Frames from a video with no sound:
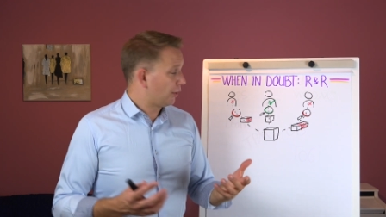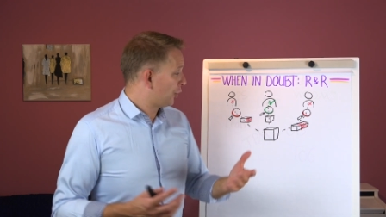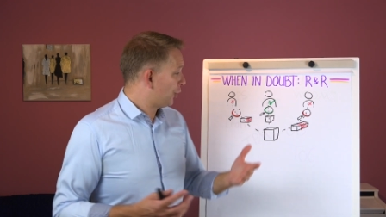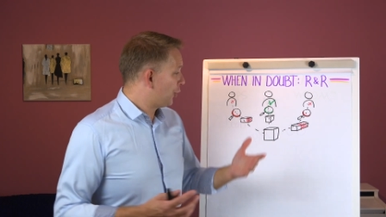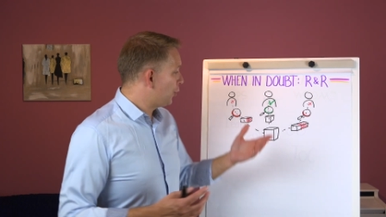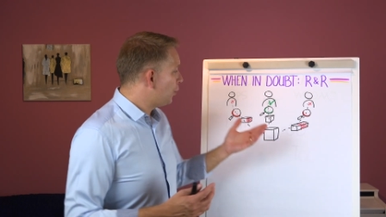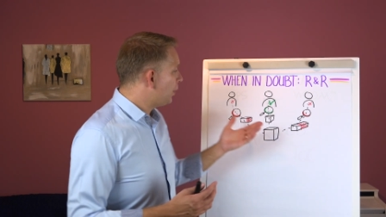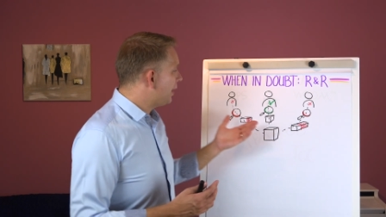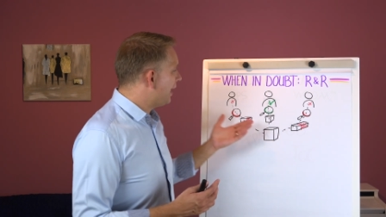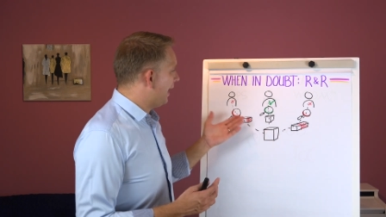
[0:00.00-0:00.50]

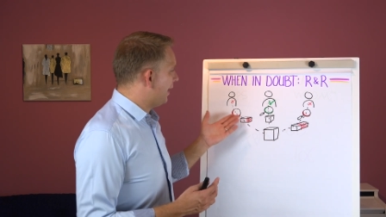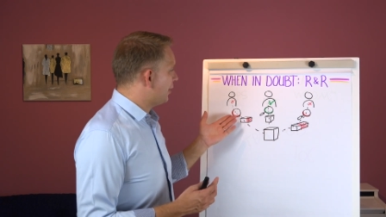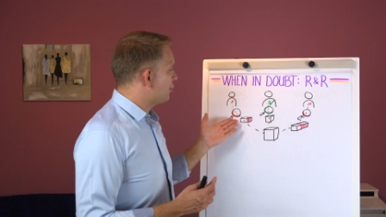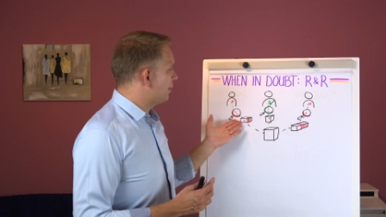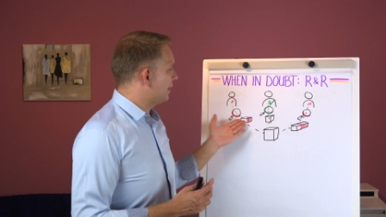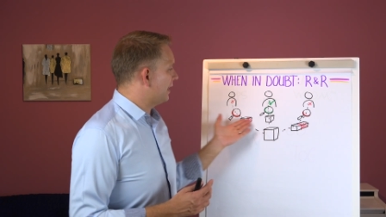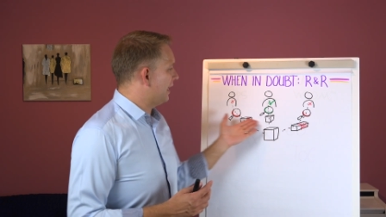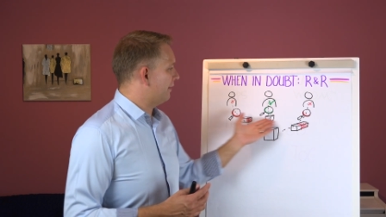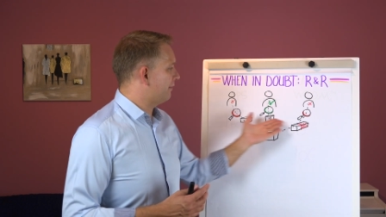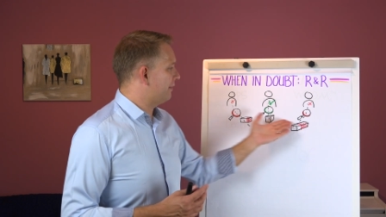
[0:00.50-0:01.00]
Do we
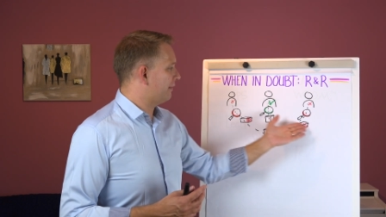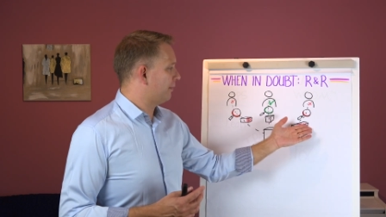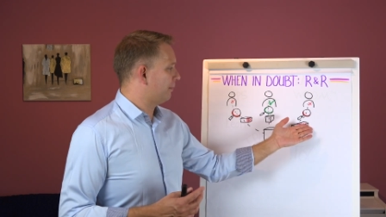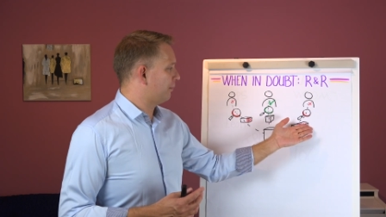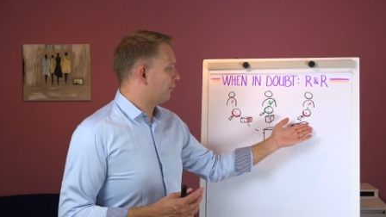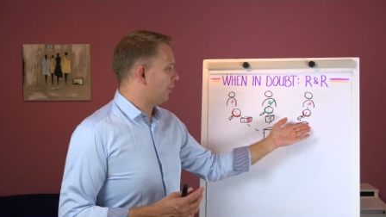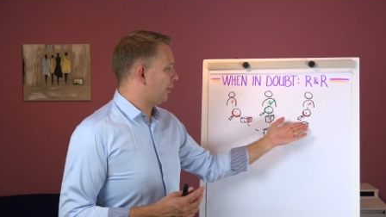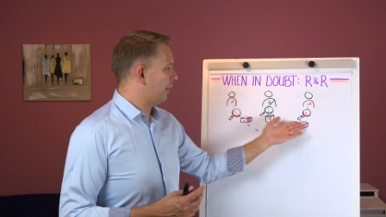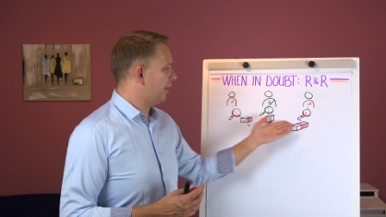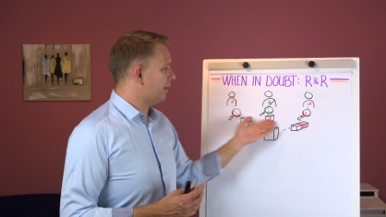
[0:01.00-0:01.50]
actually have different
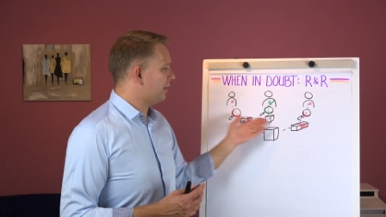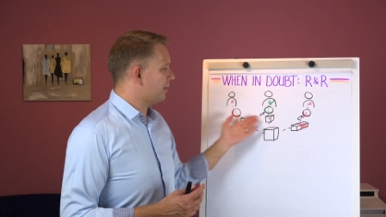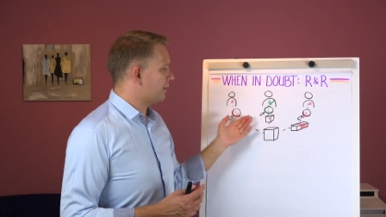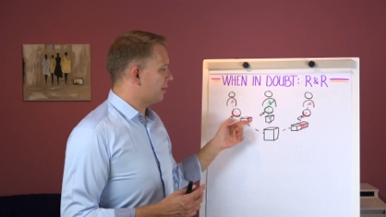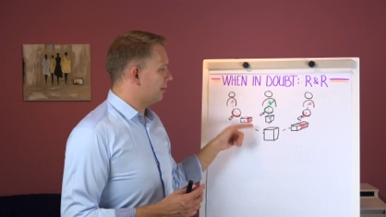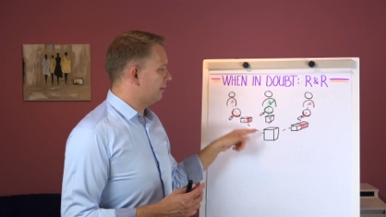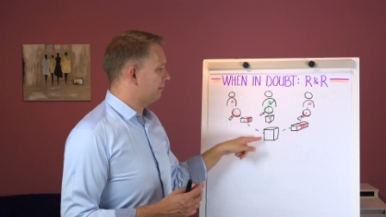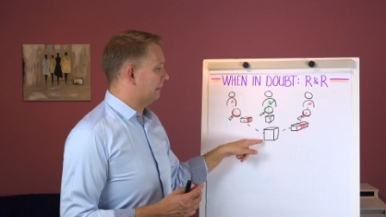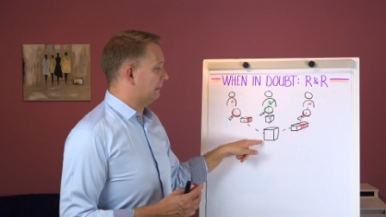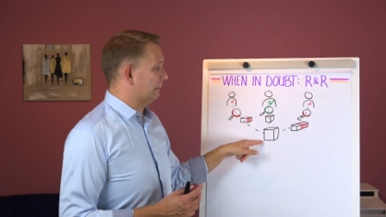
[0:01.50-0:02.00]

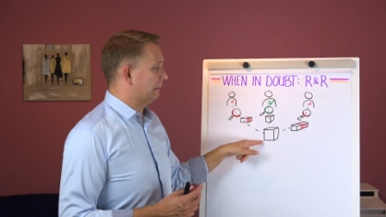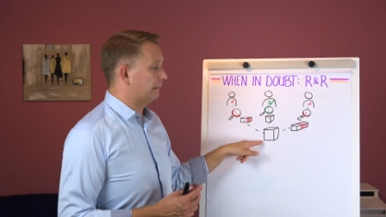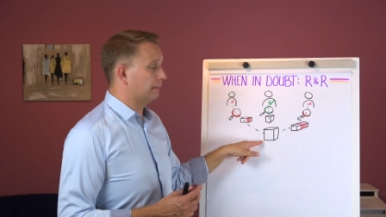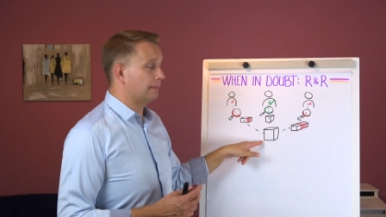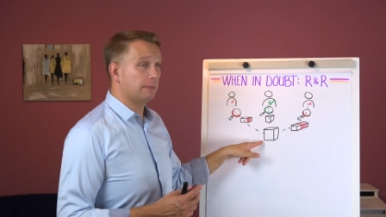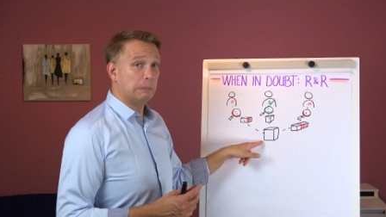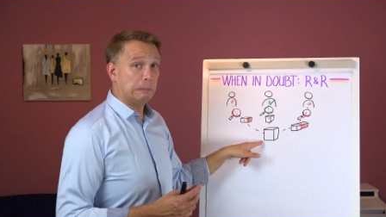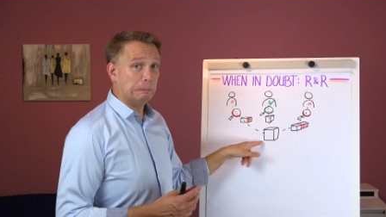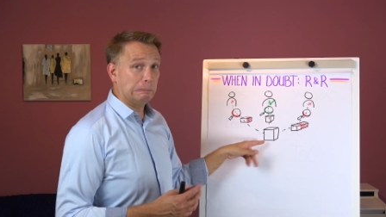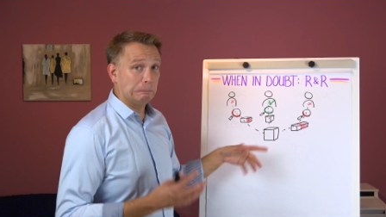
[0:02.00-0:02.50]
products
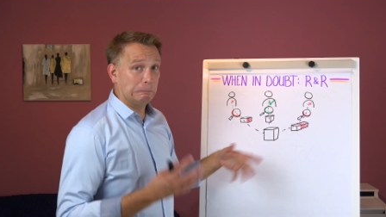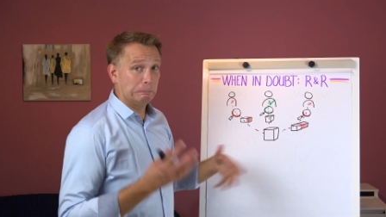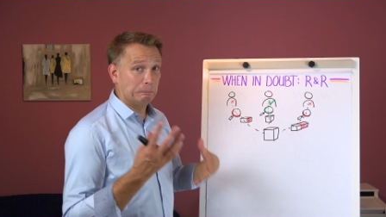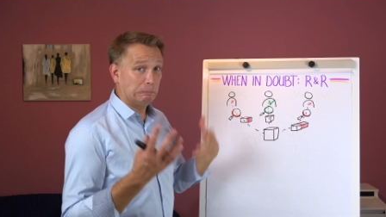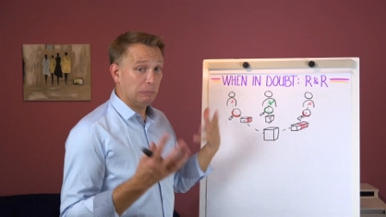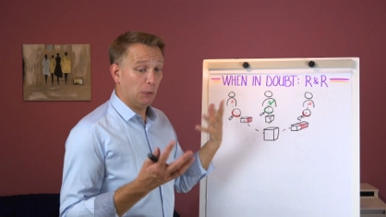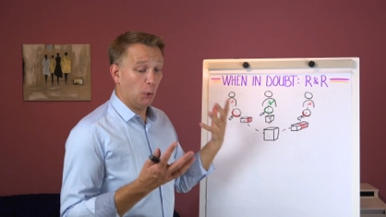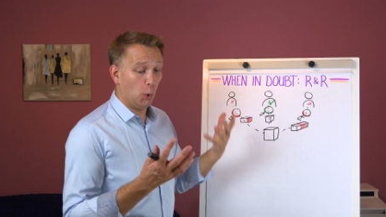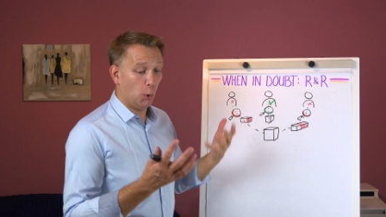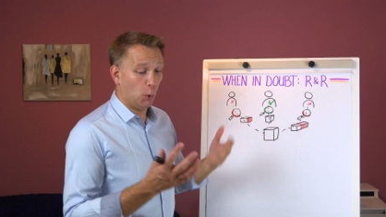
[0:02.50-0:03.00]

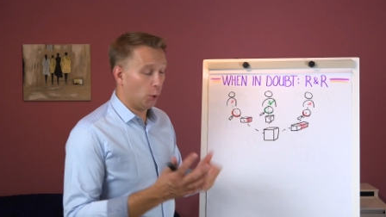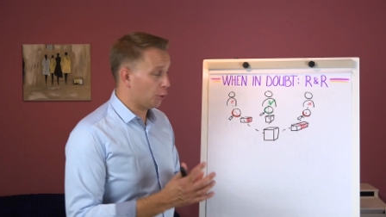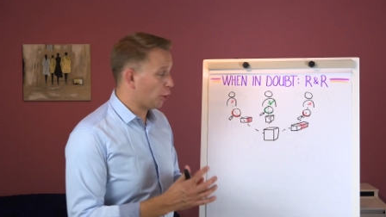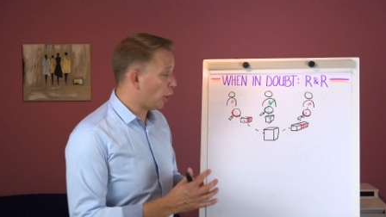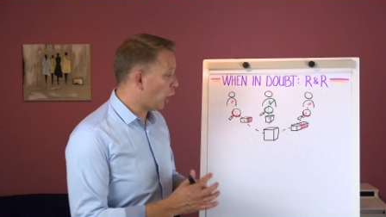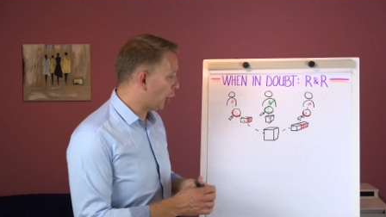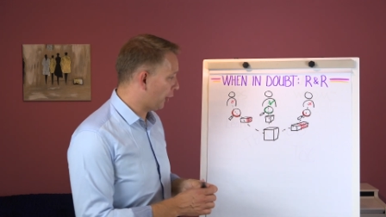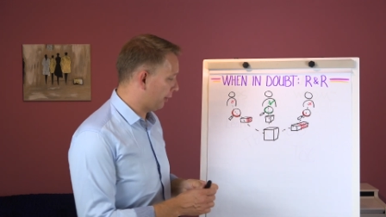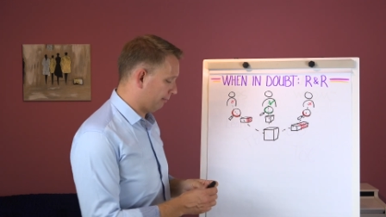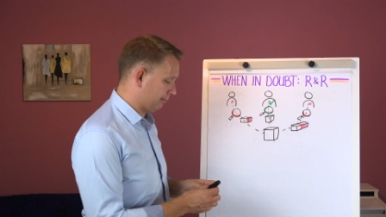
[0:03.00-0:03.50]
or
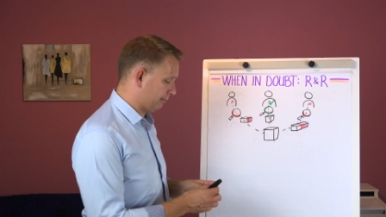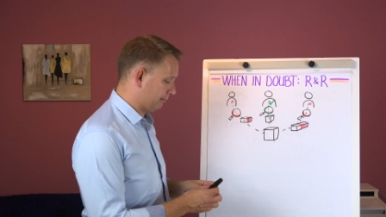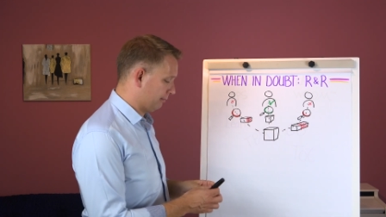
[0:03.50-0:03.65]
not?